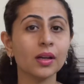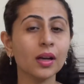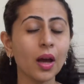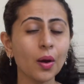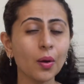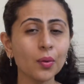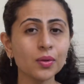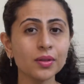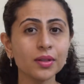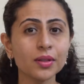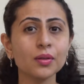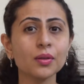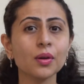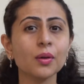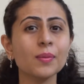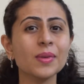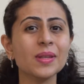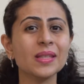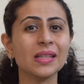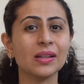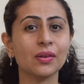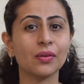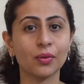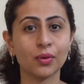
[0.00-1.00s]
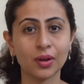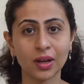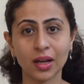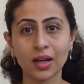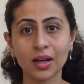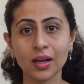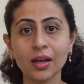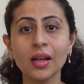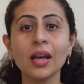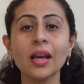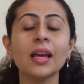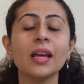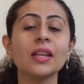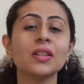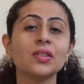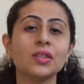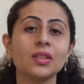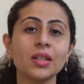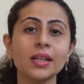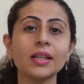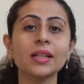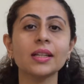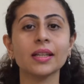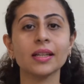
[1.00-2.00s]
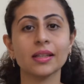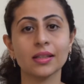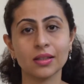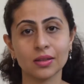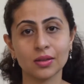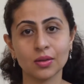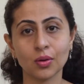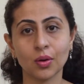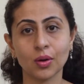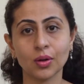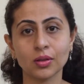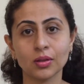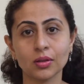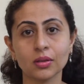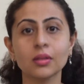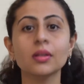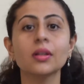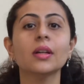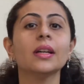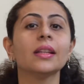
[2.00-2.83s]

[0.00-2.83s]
Down syndrome is a rare genetic disorder